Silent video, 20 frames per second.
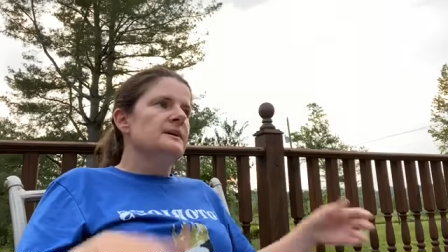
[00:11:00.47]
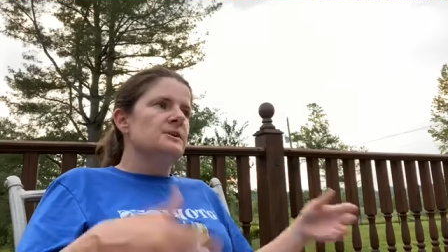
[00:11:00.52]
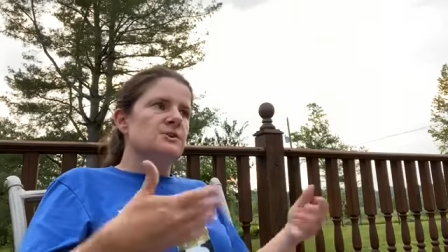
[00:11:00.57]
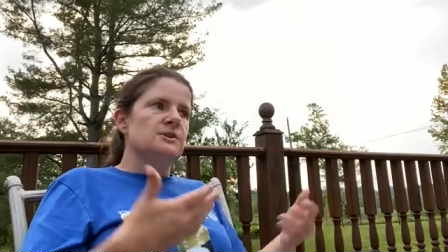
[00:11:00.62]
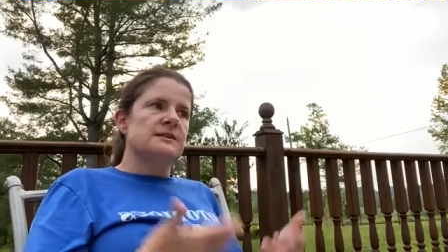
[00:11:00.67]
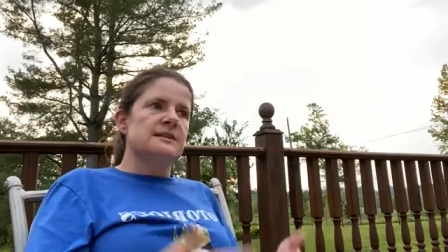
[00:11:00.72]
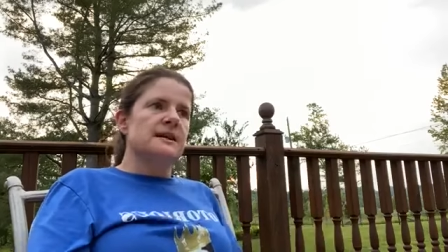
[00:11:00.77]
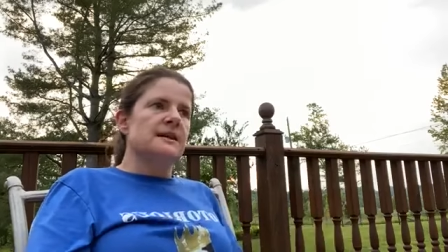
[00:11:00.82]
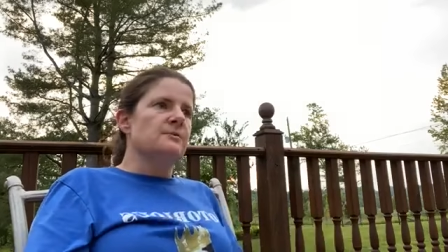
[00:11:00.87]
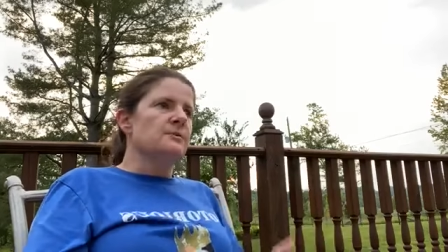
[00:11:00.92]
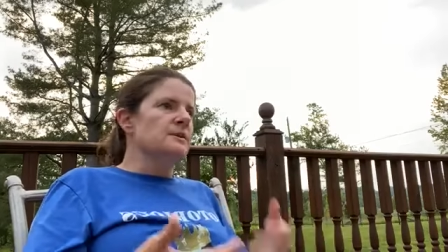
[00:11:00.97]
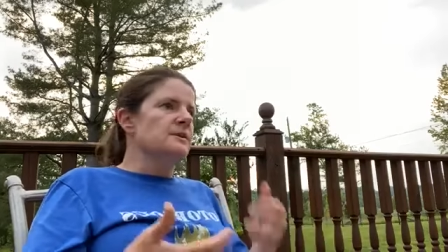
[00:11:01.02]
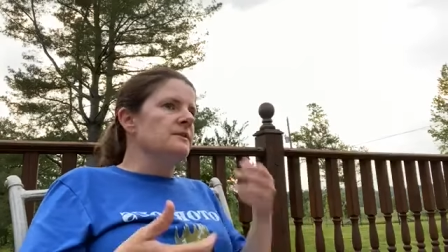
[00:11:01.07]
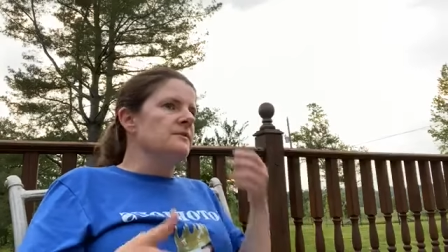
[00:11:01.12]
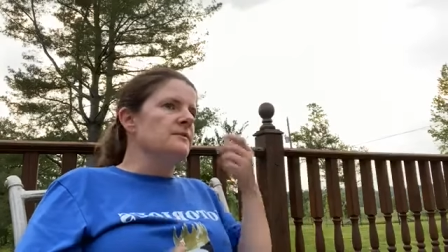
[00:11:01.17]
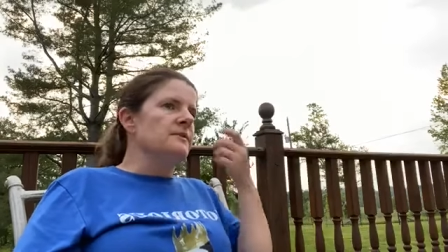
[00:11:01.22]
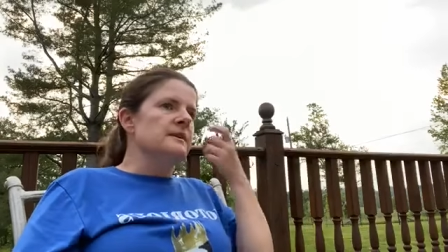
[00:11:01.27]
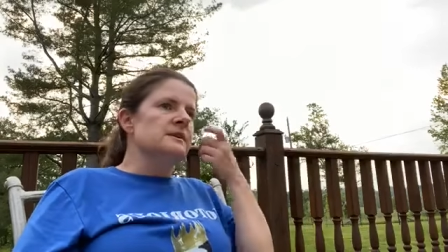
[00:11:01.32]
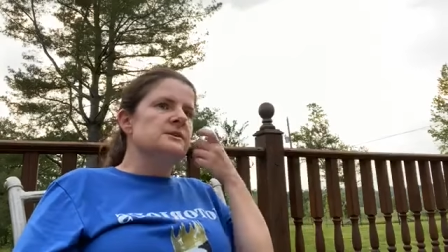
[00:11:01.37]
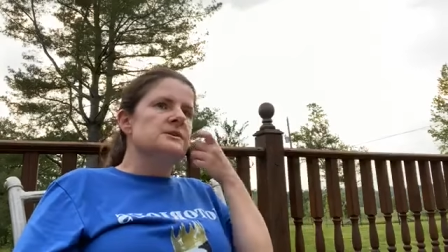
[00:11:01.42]
just like with
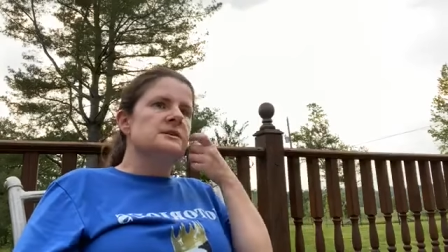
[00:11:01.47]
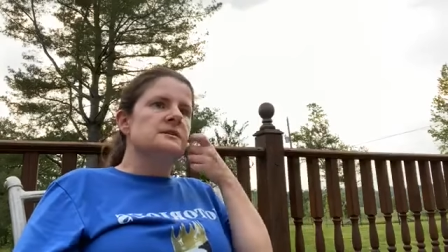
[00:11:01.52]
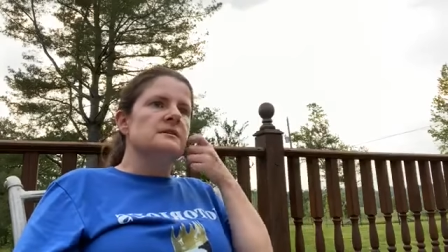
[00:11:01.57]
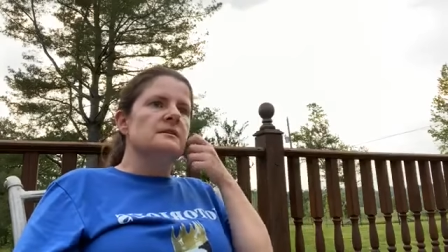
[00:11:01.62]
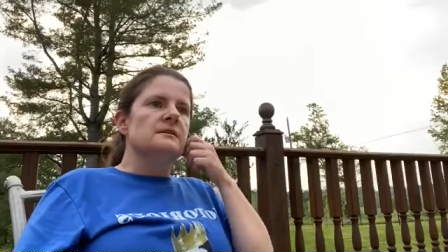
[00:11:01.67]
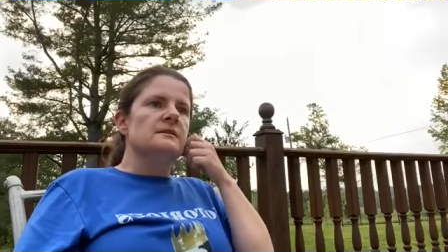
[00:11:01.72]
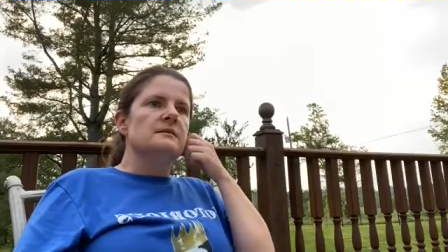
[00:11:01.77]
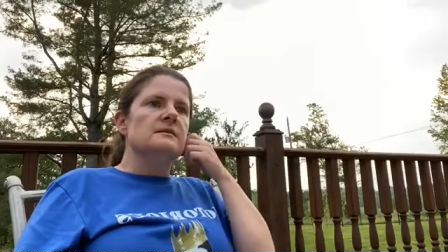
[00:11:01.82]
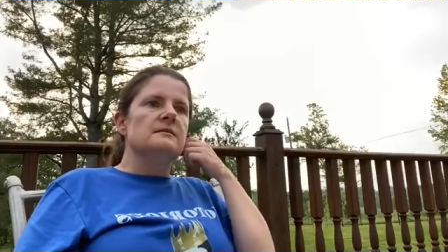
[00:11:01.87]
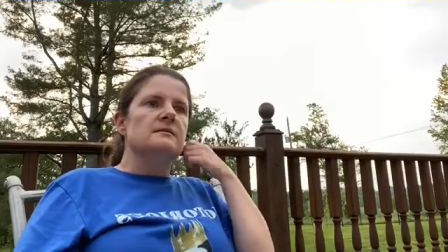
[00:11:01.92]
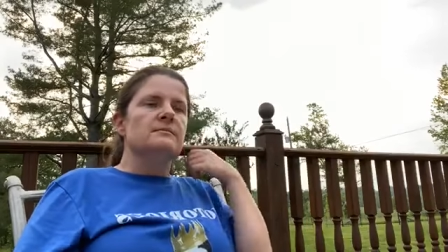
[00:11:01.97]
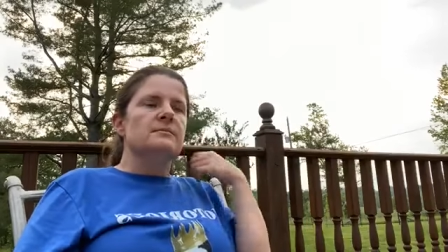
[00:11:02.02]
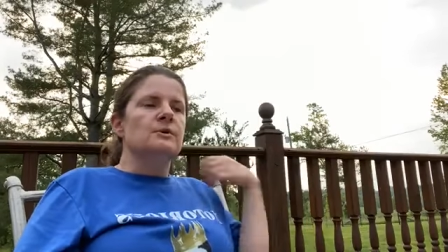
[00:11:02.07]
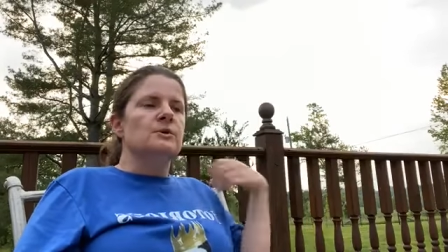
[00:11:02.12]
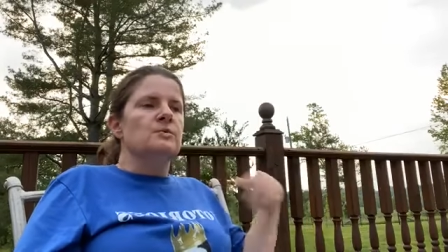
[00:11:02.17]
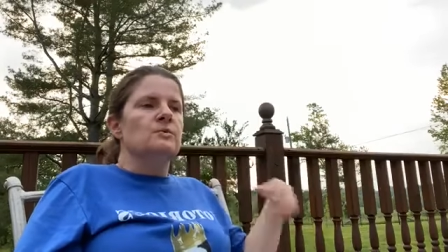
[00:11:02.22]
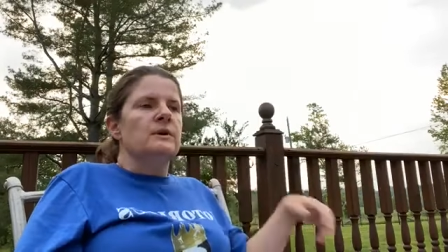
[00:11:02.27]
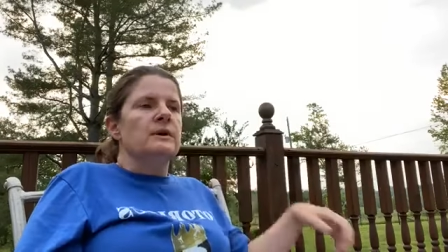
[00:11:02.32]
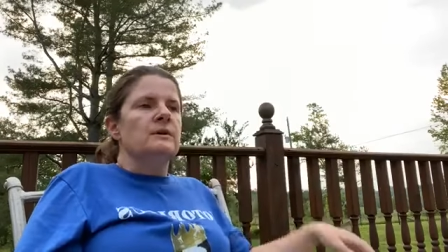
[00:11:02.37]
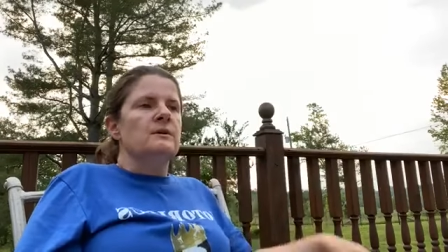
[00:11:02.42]
the fish and the
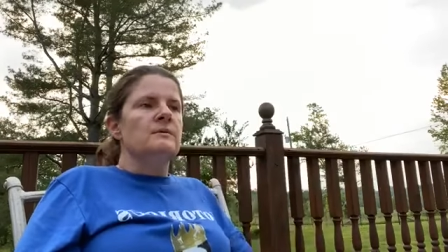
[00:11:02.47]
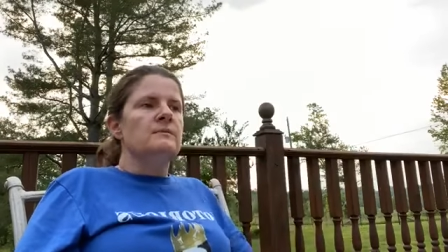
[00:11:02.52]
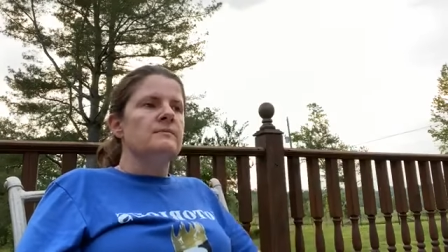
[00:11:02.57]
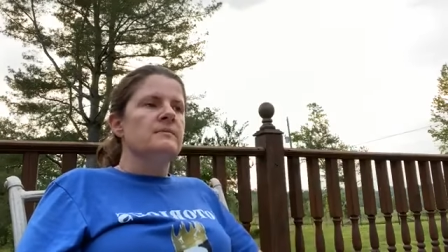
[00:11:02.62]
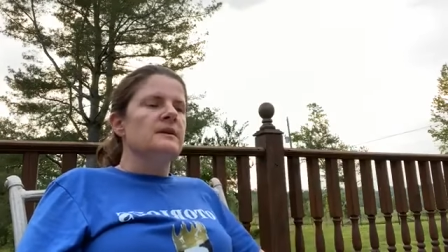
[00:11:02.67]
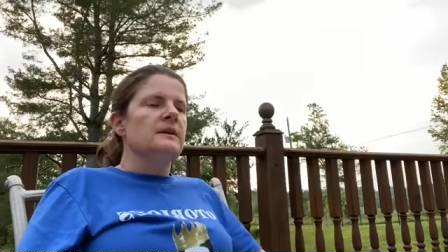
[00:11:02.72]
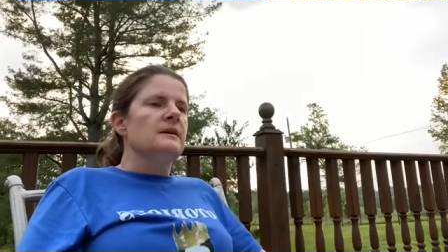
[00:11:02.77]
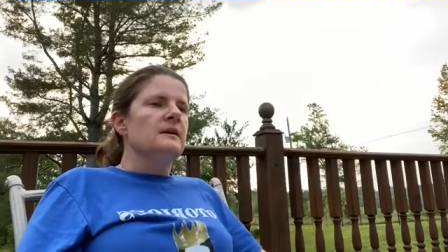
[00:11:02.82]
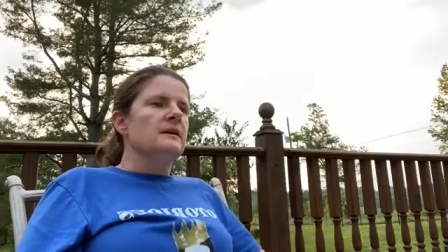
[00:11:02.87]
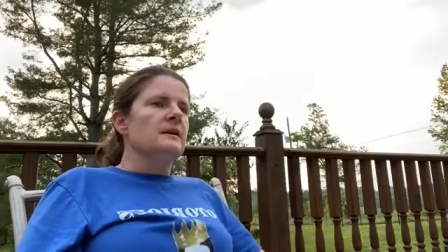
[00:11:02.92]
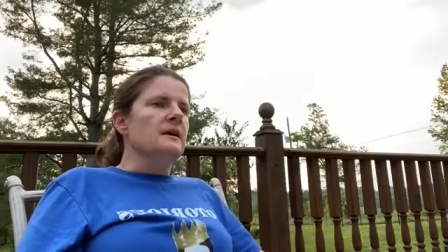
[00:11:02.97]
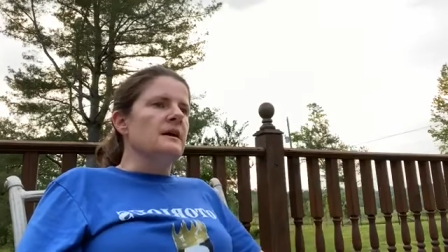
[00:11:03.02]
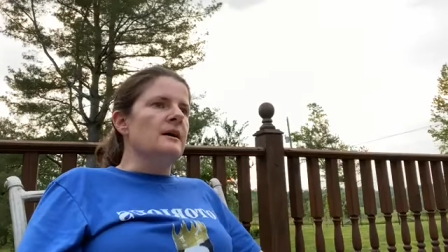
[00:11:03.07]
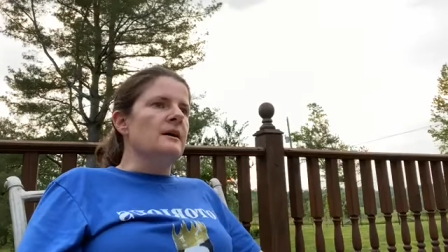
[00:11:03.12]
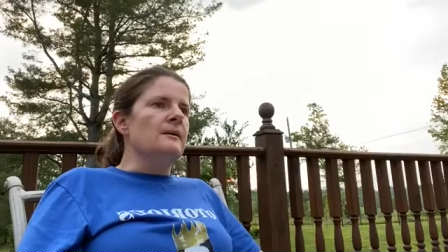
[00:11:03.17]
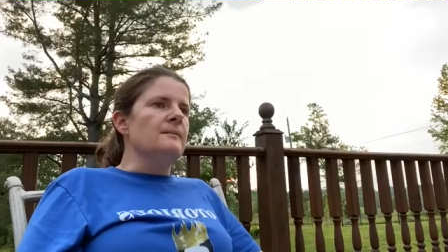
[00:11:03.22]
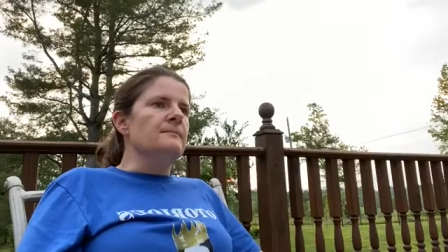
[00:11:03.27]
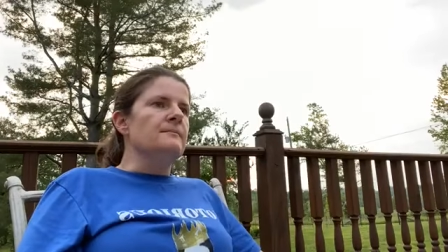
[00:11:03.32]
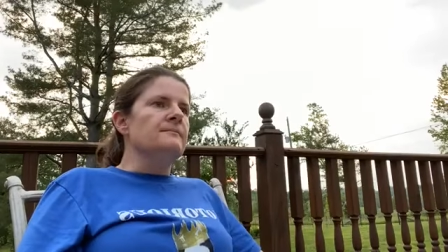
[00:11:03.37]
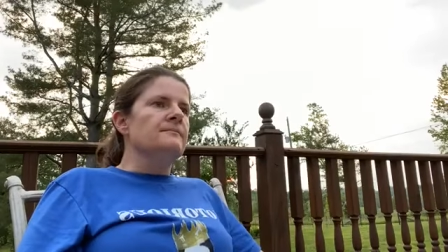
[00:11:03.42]
blue whale,
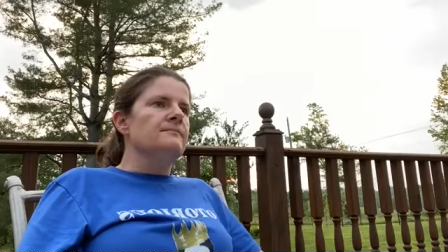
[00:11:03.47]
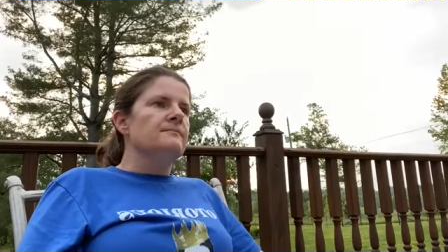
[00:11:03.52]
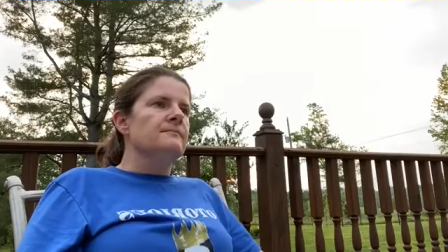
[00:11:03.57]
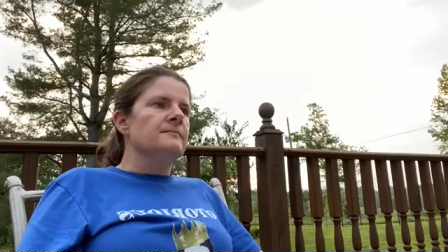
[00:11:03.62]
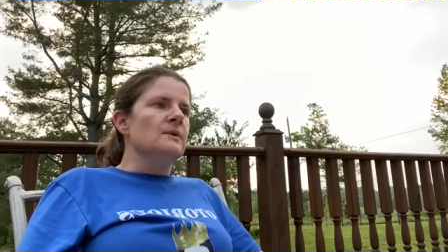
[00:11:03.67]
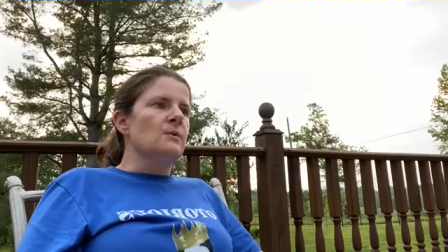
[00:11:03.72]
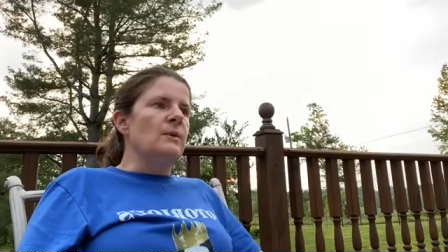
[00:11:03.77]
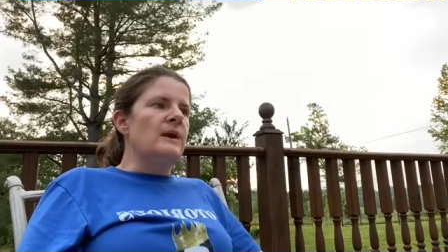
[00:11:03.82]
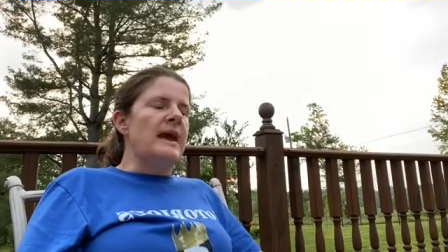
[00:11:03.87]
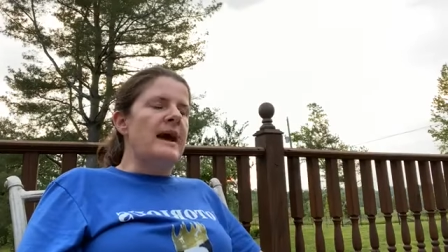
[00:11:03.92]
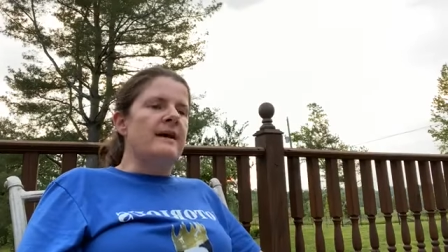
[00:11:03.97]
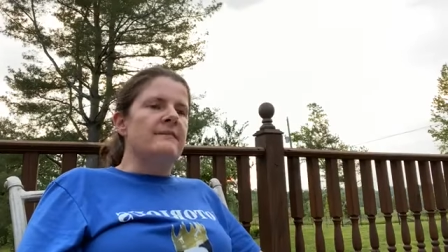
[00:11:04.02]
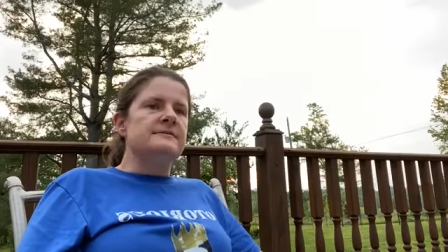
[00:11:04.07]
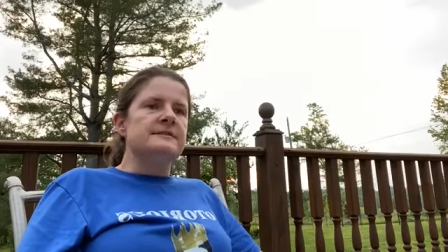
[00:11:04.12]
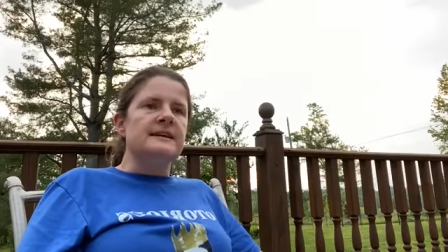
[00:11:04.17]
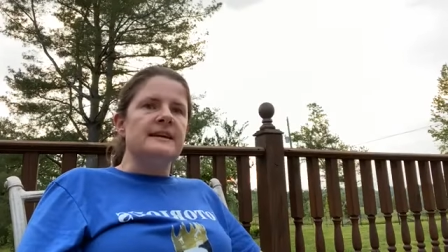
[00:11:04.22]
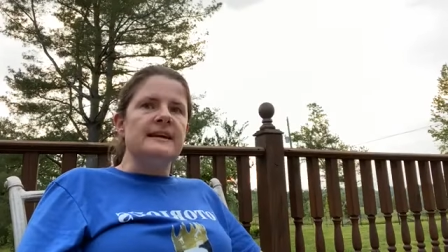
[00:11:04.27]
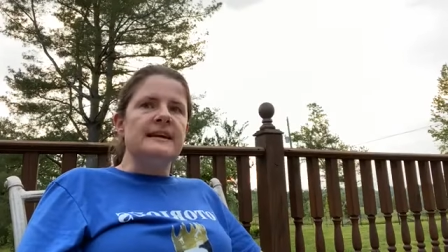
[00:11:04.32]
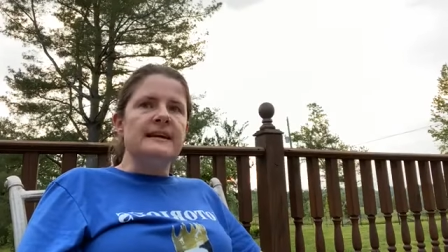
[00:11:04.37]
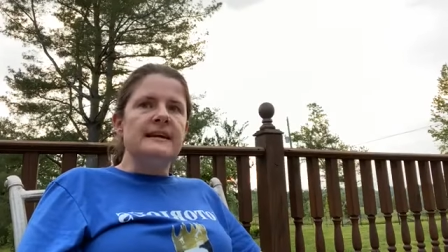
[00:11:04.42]
um, we
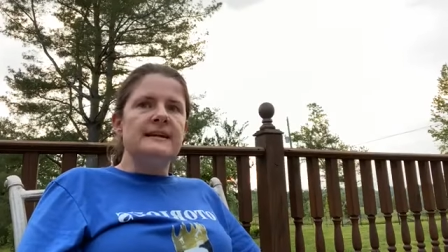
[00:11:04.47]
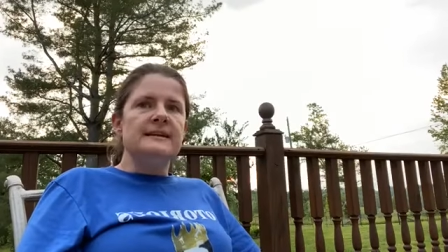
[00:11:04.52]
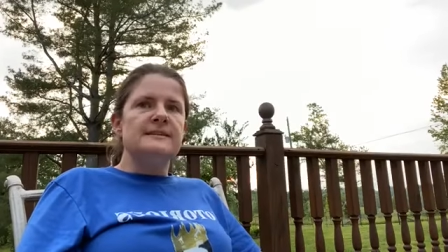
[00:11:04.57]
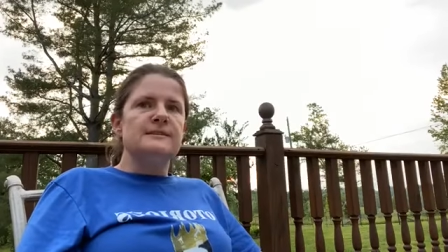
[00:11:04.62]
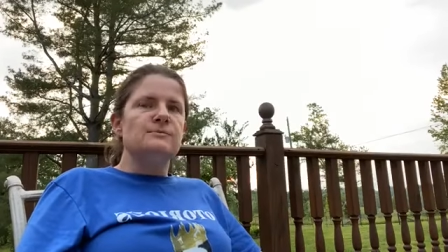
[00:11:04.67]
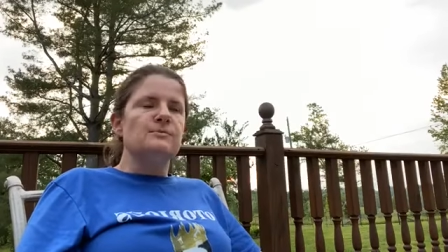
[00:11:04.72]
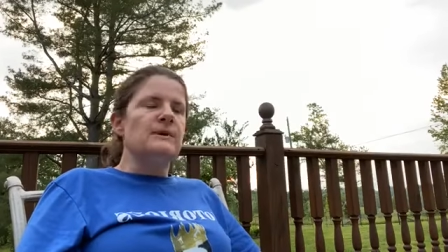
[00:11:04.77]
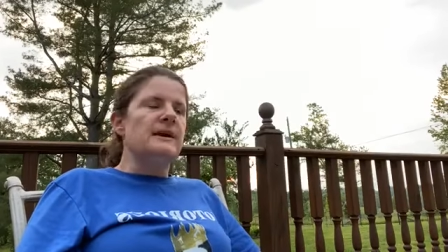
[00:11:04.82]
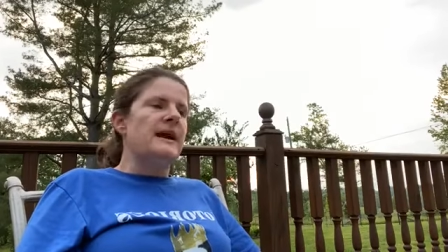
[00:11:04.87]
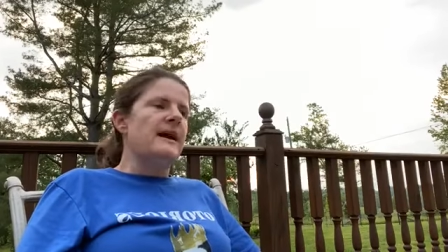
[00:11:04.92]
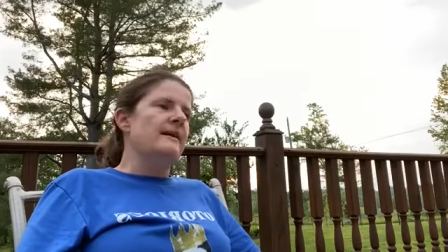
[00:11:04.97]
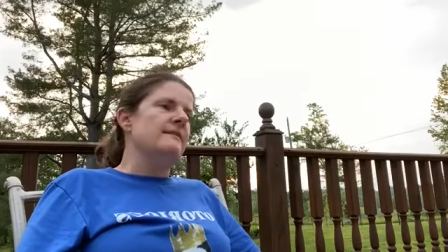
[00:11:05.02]
have to eat, we